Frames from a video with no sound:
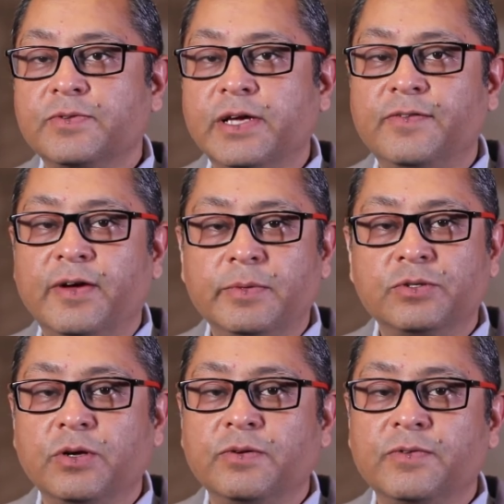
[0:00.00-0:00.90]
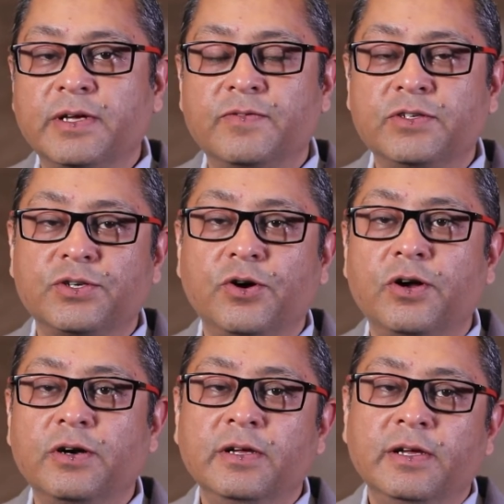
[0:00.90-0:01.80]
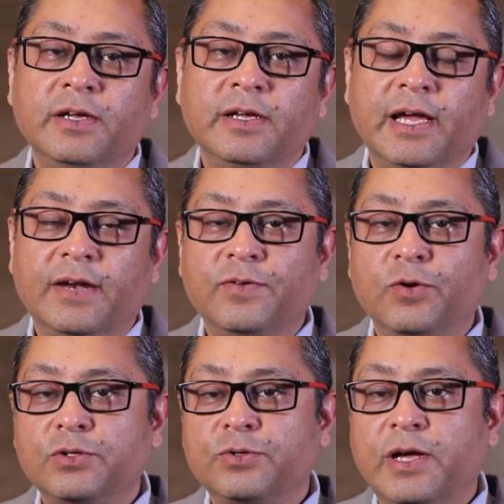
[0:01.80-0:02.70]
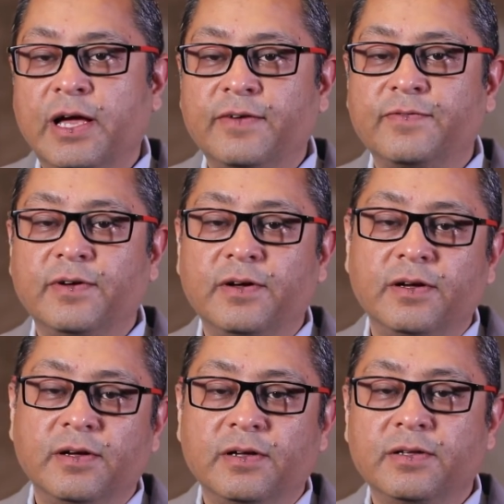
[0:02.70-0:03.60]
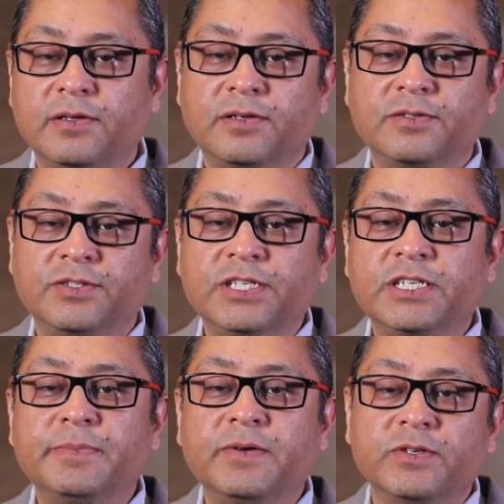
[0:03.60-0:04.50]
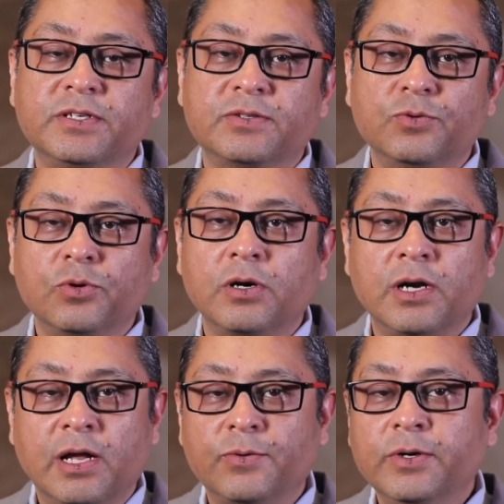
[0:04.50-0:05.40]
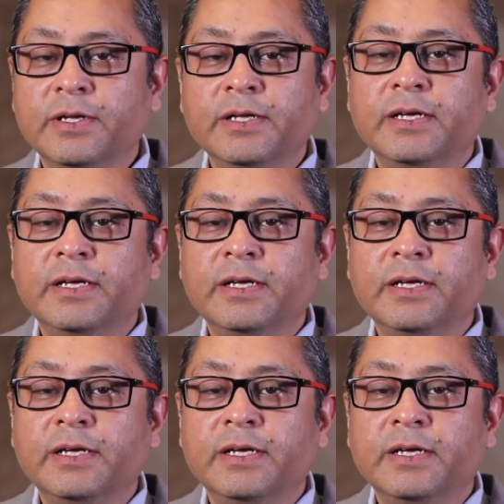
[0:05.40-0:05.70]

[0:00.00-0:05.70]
We have Amazon, we have Azure, and we also have GCP, which is Google Cloud.